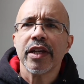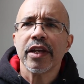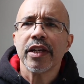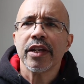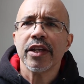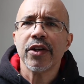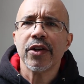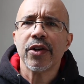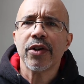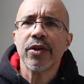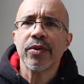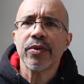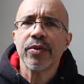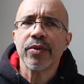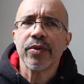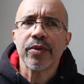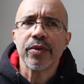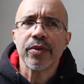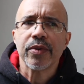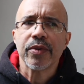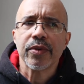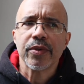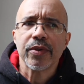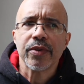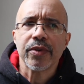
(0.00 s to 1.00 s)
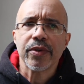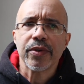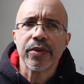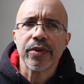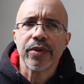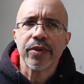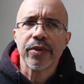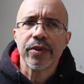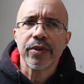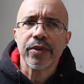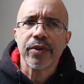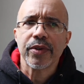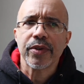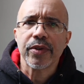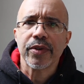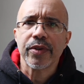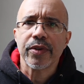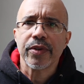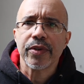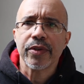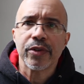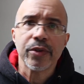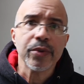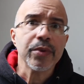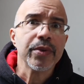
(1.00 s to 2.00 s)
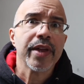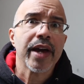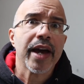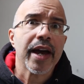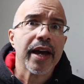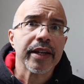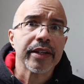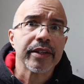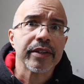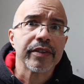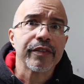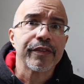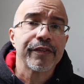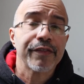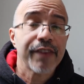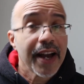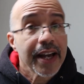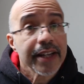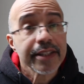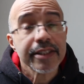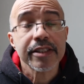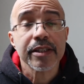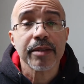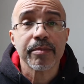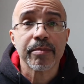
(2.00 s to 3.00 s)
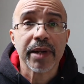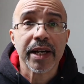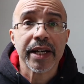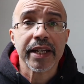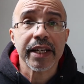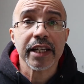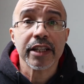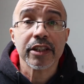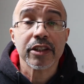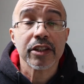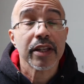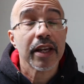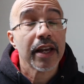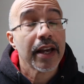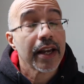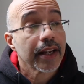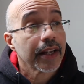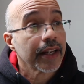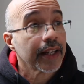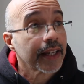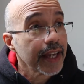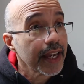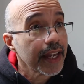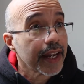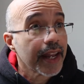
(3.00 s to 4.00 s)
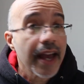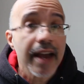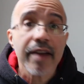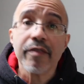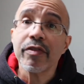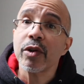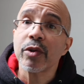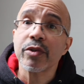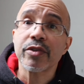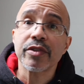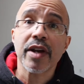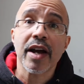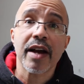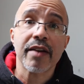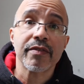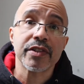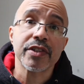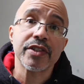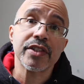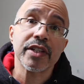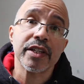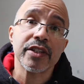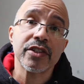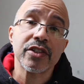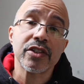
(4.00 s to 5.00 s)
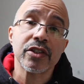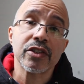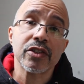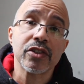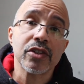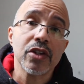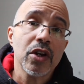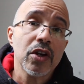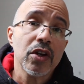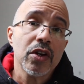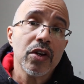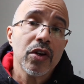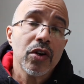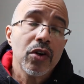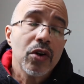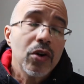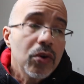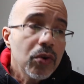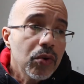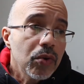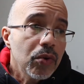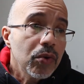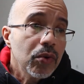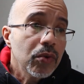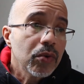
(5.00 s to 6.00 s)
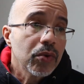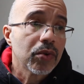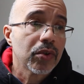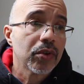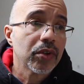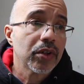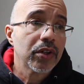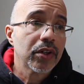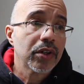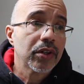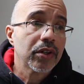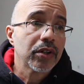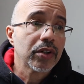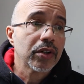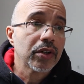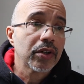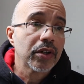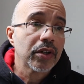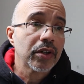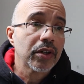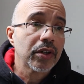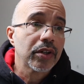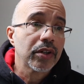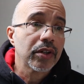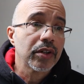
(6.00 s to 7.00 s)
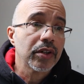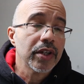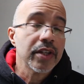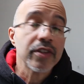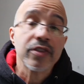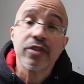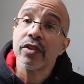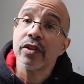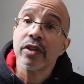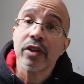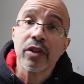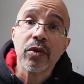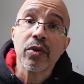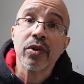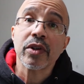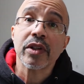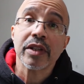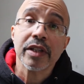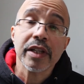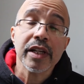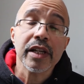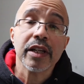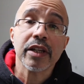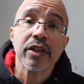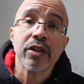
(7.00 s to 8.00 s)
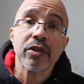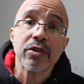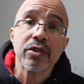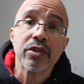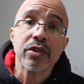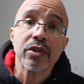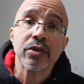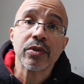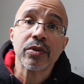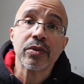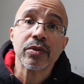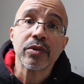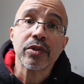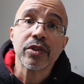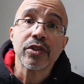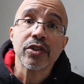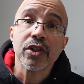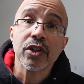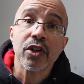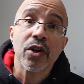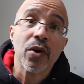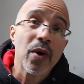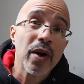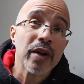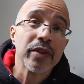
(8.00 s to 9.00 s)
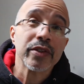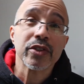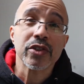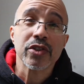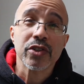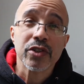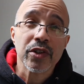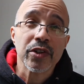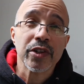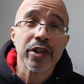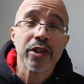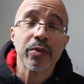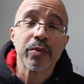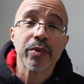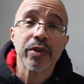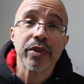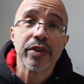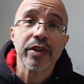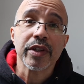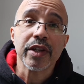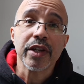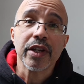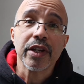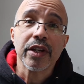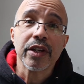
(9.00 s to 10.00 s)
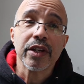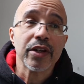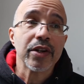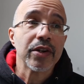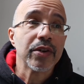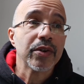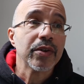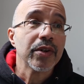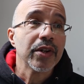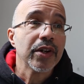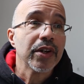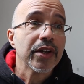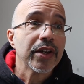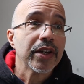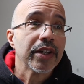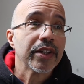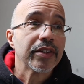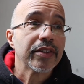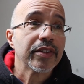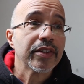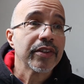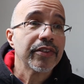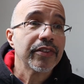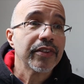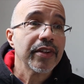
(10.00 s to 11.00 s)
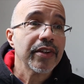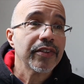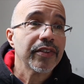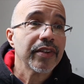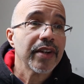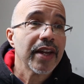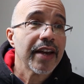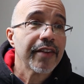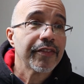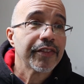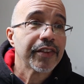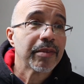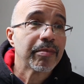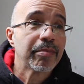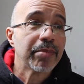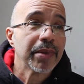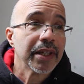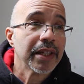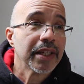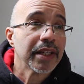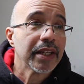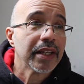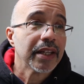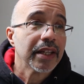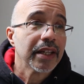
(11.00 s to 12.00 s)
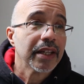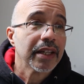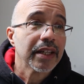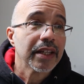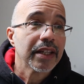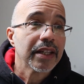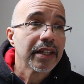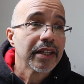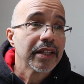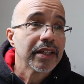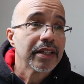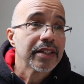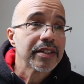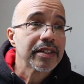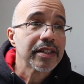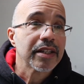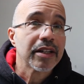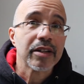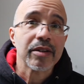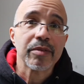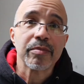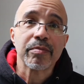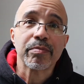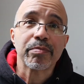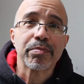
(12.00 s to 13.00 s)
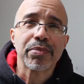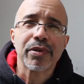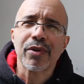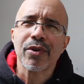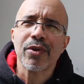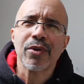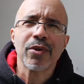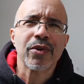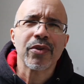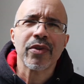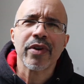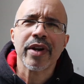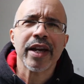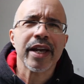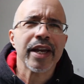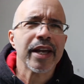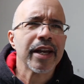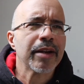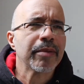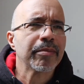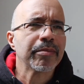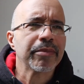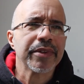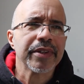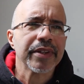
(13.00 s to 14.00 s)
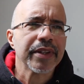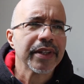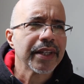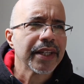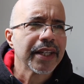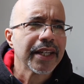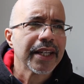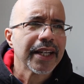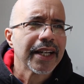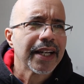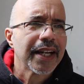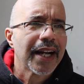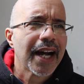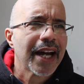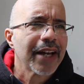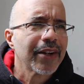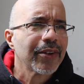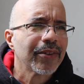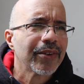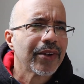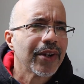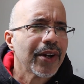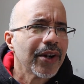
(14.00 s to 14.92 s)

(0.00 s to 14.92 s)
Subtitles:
you know, do that. Find somebody, again, have those conversations. Who is the Lord leading you to go on this journey with? You know, this doesn't have to be some programmed, I don't